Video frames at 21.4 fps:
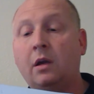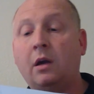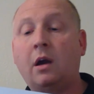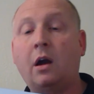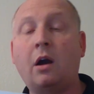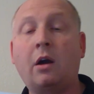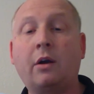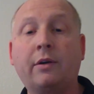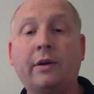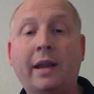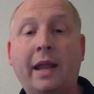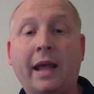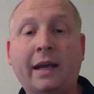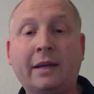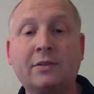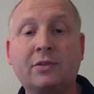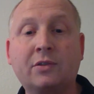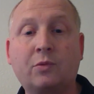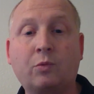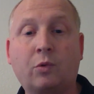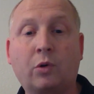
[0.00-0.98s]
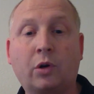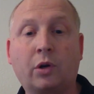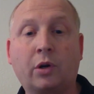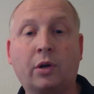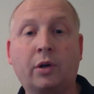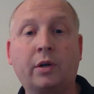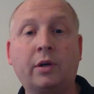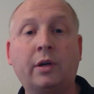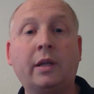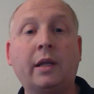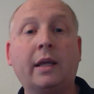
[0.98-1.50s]
Our next
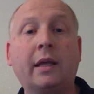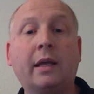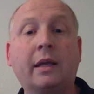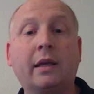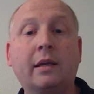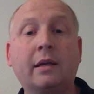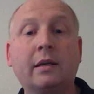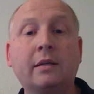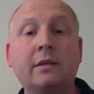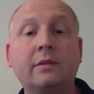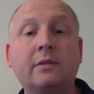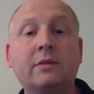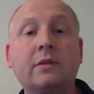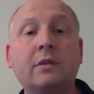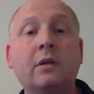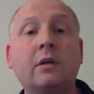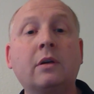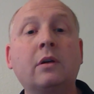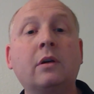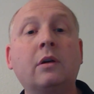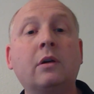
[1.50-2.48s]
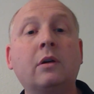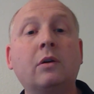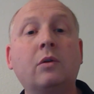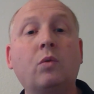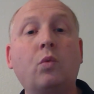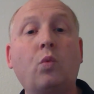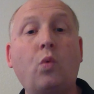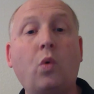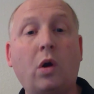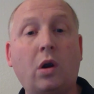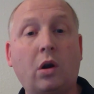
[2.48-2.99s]
word is
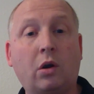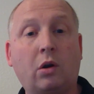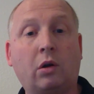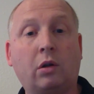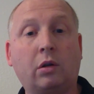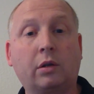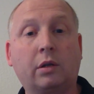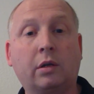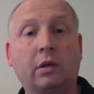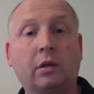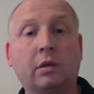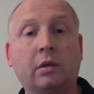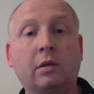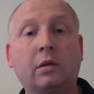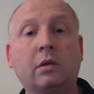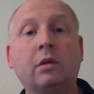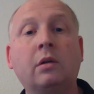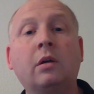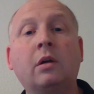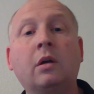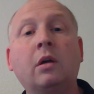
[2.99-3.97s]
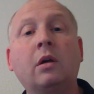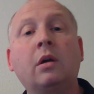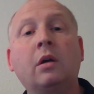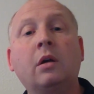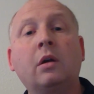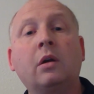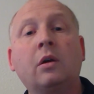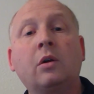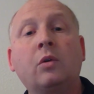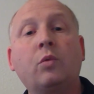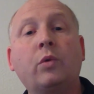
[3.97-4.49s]
world.
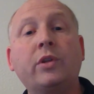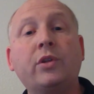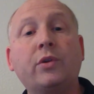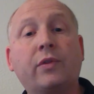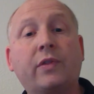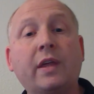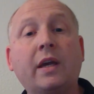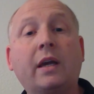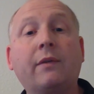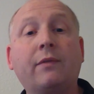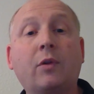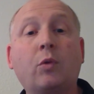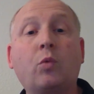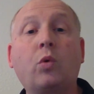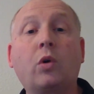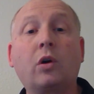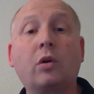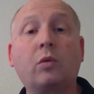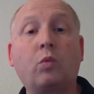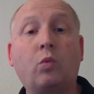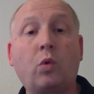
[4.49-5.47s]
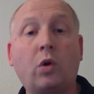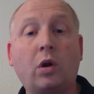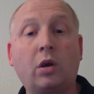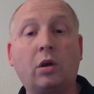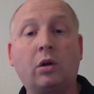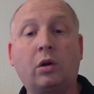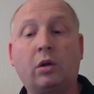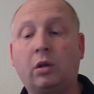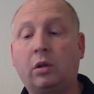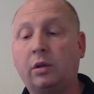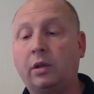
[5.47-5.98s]
When you think of the word
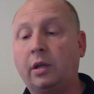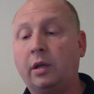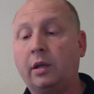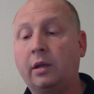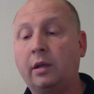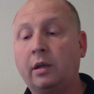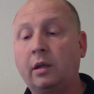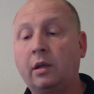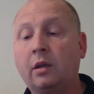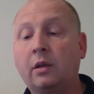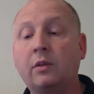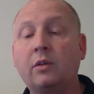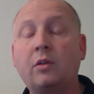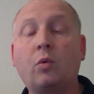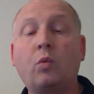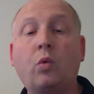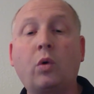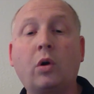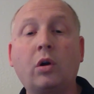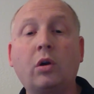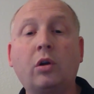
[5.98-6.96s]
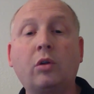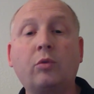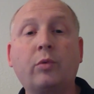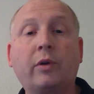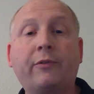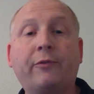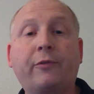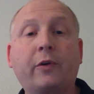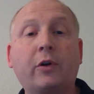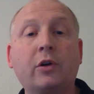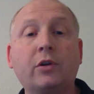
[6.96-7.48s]
world, the world
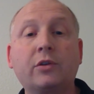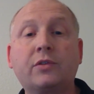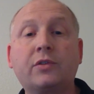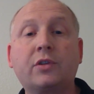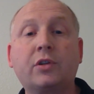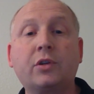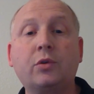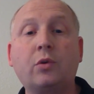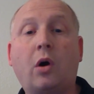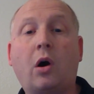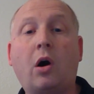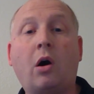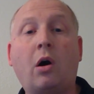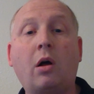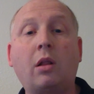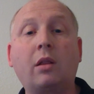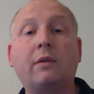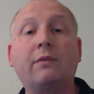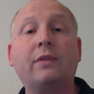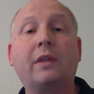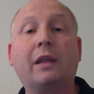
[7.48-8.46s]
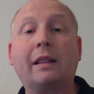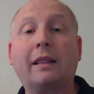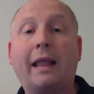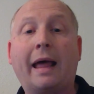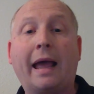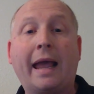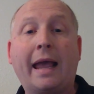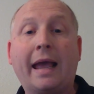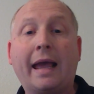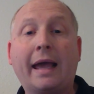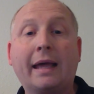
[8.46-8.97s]
refers to all of the
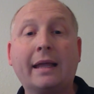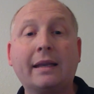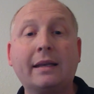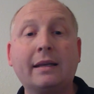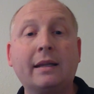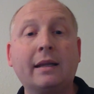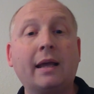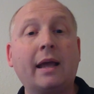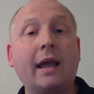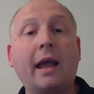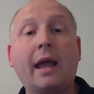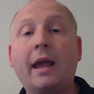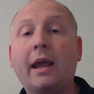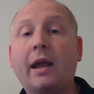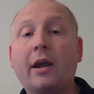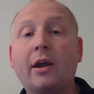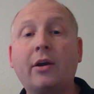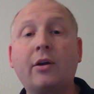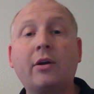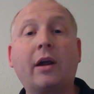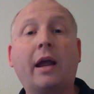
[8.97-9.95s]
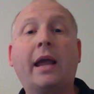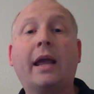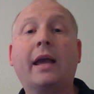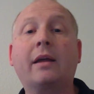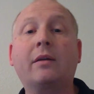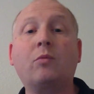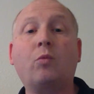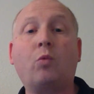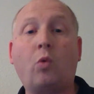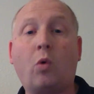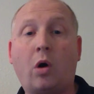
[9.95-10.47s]
land, air,
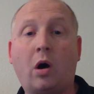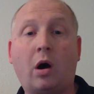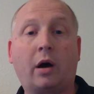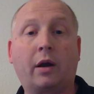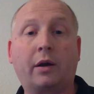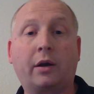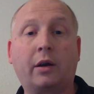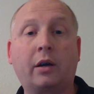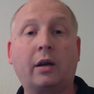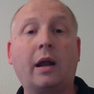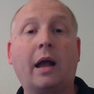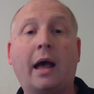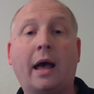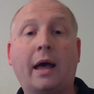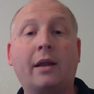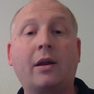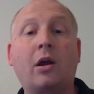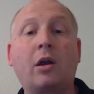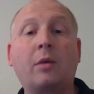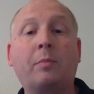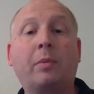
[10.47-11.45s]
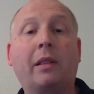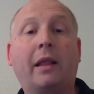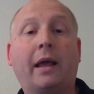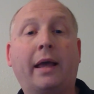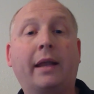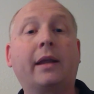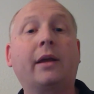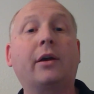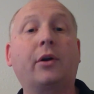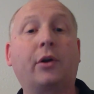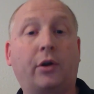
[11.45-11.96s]
and water on our
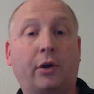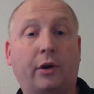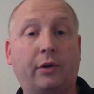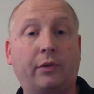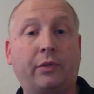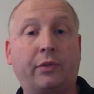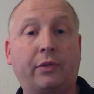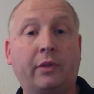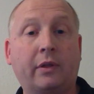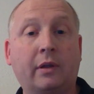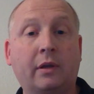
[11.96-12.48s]
planet Earth.